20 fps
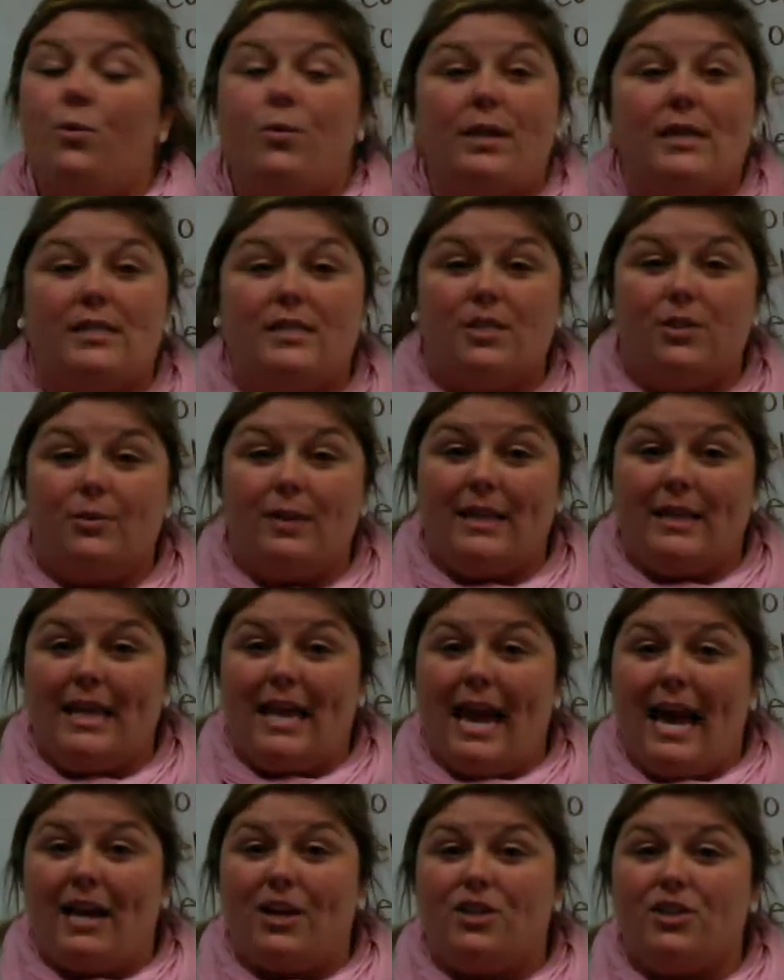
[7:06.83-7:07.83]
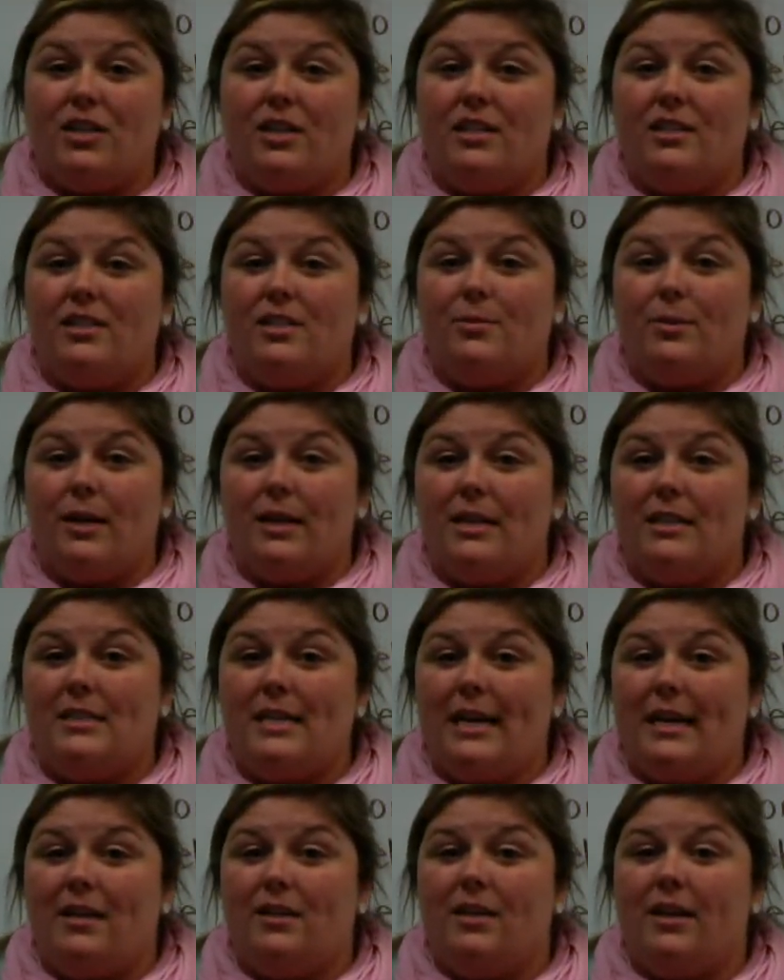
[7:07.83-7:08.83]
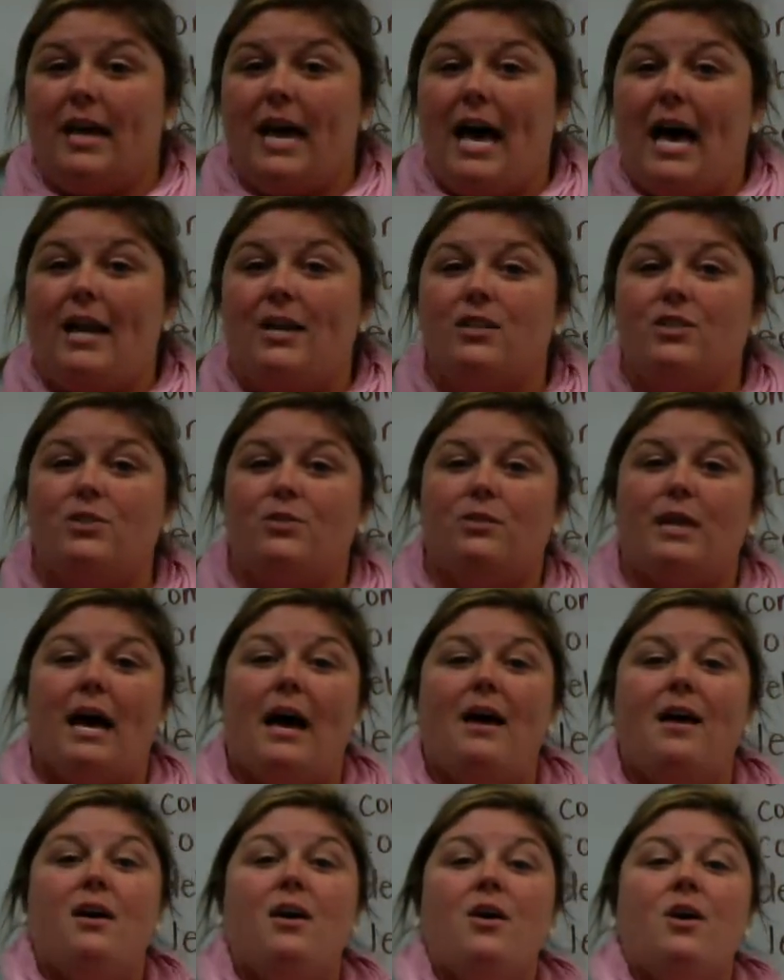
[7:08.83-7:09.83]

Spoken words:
is doing the action, and so we're going to take a look at how to do that.